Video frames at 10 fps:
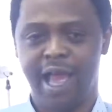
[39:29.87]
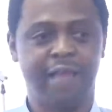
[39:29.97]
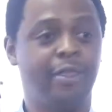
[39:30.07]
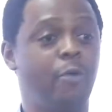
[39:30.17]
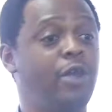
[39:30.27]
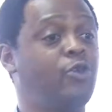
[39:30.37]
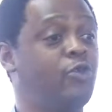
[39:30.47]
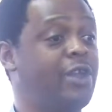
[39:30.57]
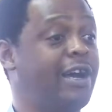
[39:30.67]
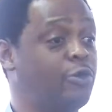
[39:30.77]
And then when you
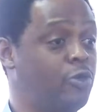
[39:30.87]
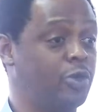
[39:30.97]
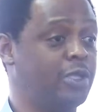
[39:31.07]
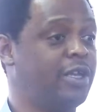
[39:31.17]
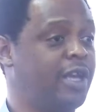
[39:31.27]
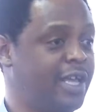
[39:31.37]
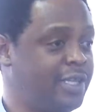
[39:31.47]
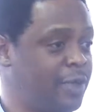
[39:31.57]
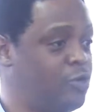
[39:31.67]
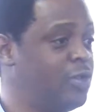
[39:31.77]
do that, close. I
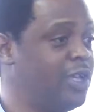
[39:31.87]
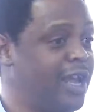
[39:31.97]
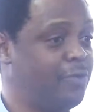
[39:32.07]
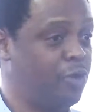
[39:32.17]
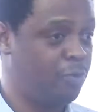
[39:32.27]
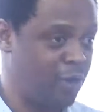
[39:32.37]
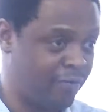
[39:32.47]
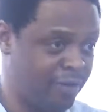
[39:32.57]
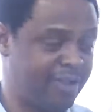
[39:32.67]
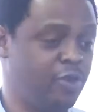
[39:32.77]
said, close the laptop, you
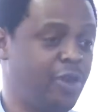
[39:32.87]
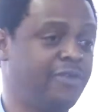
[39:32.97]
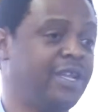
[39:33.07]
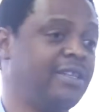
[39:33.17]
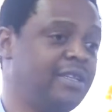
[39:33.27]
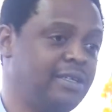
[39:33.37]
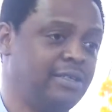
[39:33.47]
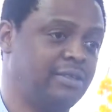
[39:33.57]
have started.